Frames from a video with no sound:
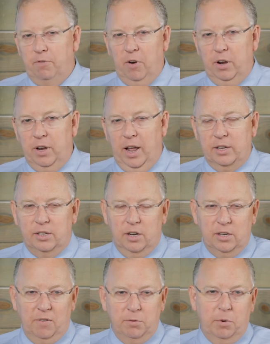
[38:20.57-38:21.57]
front desk
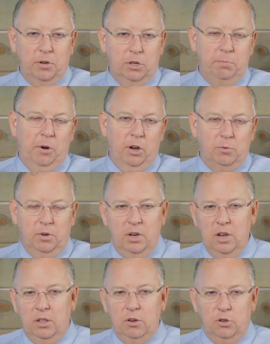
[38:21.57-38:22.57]
doesn't have as much experience with
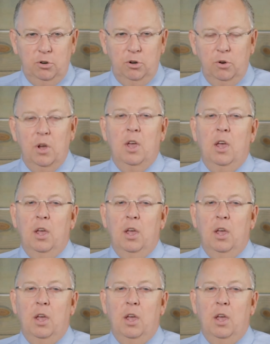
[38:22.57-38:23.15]
teeth as you do.